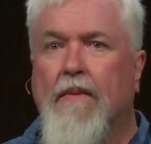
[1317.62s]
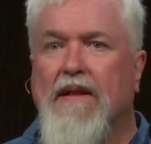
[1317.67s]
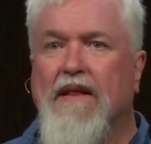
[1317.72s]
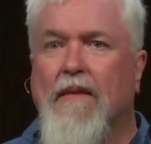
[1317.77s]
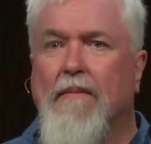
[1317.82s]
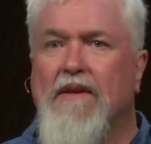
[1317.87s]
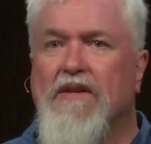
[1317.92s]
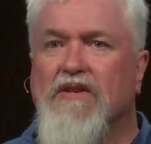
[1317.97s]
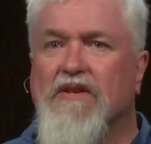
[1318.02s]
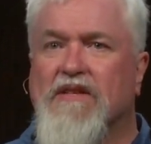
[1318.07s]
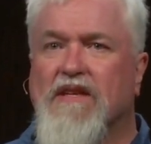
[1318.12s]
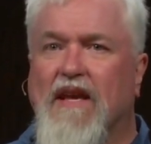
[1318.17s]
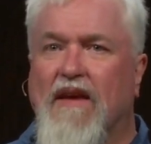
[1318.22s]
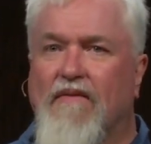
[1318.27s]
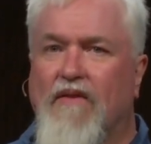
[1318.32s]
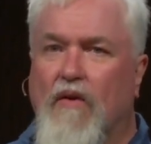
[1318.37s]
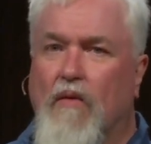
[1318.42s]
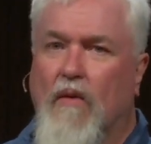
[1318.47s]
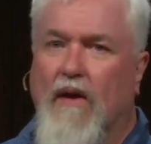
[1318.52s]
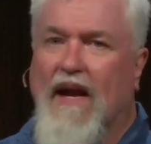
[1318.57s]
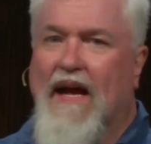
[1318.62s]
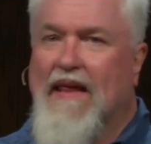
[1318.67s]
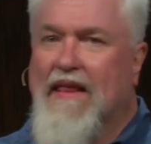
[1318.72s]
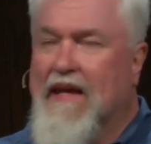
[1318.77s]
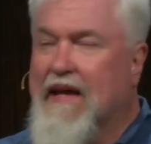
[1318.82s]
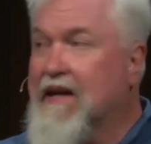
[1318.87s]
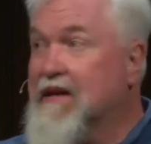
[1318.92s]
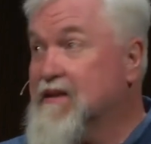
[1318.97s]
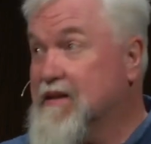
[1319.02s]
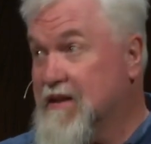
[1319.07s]
But let me just give you what I
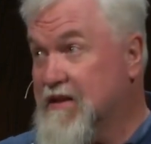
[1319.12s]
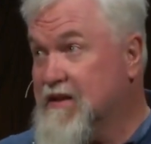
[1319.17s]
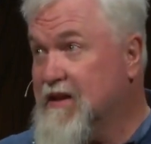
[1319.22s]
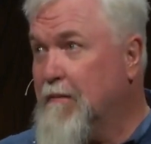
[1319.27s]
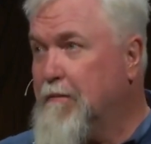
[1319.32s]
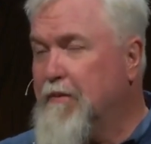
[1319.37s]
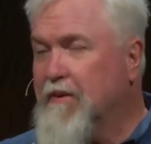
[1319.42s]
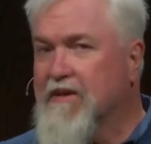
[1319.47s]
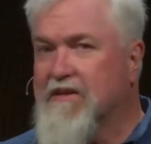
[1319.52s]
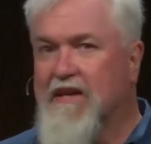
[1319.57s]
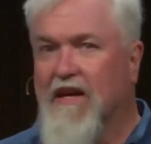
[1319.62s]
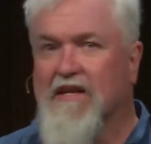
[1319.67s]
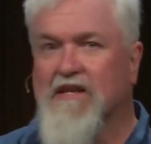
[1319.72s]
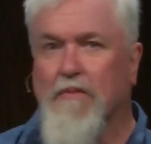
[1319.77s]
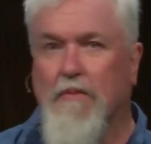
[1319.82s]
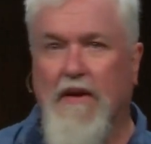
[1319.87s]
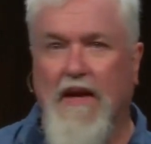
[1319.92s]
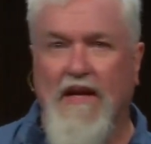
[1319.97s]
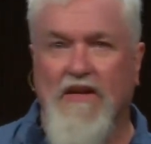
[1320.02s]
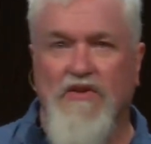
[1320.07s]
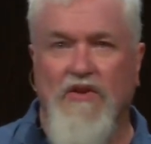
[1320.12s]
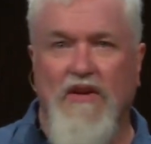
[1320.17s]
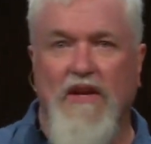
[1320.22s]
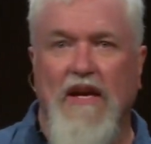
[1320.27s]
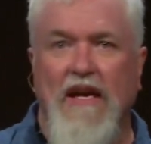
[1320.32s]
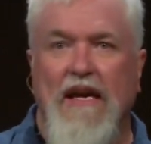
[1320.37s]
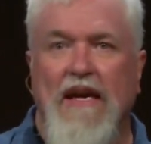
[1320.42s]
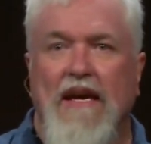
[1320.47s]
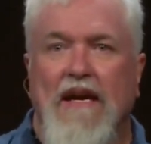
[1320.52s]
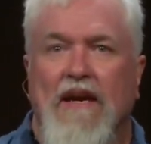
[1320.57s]
think is the simplest
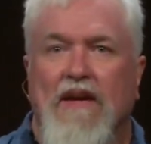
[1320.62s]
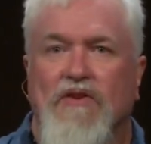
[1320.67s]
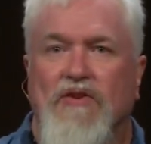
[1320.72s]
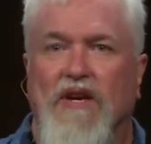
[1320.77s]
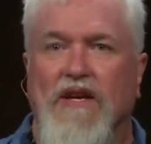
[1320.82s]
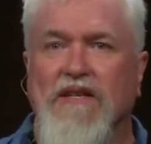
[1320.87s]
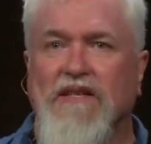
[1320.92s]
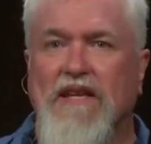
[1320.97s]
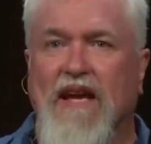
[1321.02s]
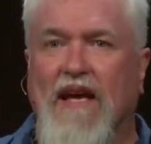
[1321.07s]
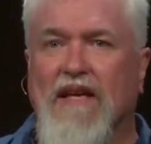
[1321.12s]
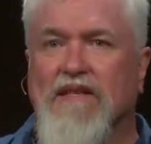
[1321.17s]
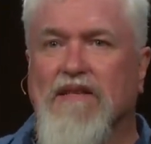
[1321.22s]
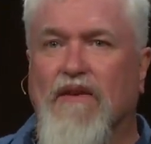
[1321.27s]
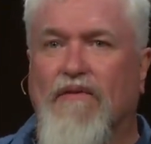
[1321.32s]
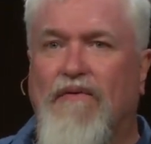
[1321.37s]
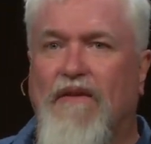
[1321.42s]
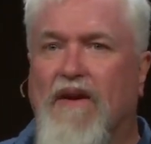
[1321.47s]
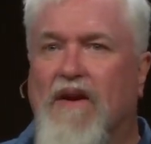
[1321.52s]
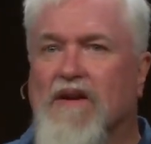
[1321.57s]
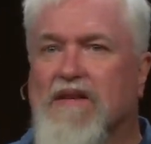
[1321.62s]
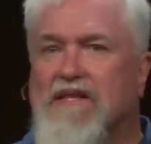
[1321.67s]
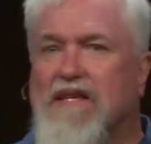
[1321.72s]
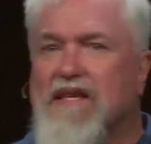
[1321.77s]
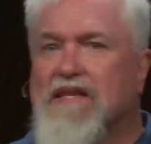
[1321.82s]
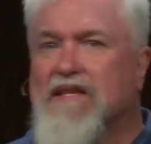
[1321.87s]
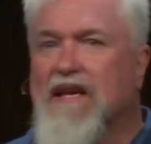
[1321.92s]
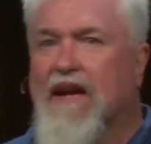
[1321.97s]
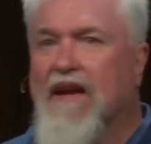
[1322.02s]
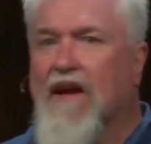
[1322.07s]
explanation. Just as the
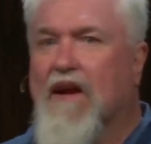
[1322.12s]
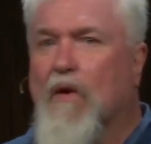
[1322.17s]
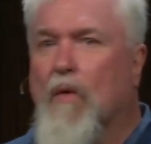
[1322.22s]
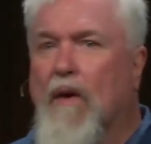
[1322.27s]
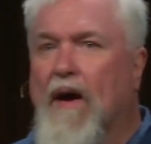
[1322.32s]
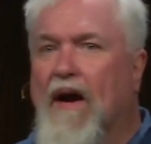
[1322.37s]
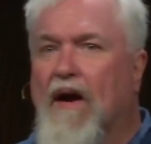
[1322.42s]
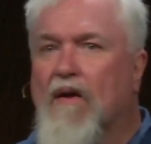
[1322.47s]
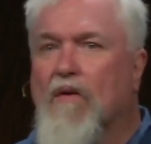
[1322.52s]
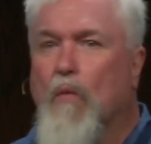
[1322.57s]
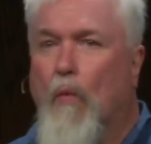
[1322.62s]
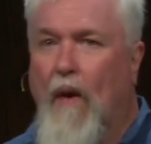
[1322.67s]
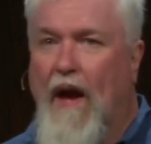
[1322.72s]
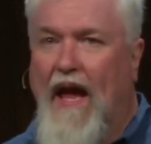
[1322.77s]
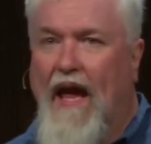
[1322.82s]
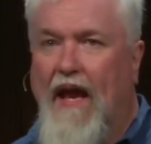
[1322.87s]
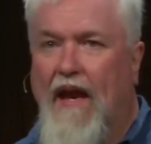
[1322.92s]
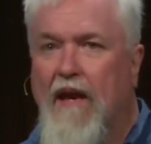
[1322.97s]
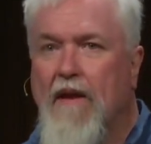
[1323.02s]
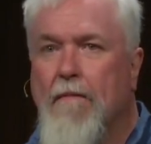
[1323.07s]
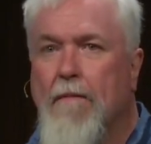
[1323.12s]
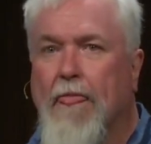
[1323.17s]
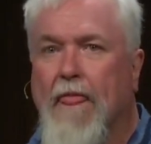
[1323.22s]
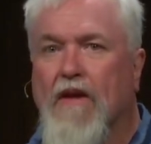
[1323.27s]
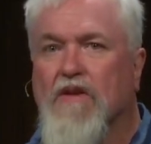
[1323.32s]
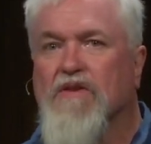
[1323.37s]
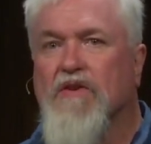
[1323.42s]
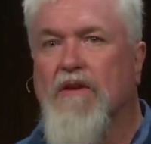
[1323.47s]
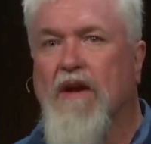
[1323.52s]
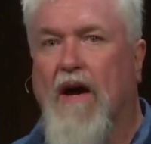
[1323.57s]
Pharisees had inquired when,
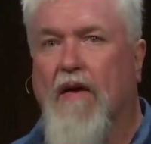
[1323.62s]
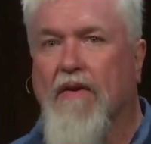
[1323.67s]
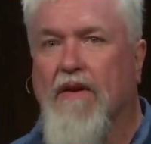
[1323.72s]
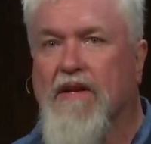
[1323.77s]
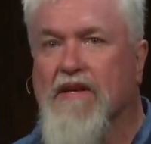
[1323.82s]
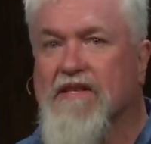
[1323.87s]
so now the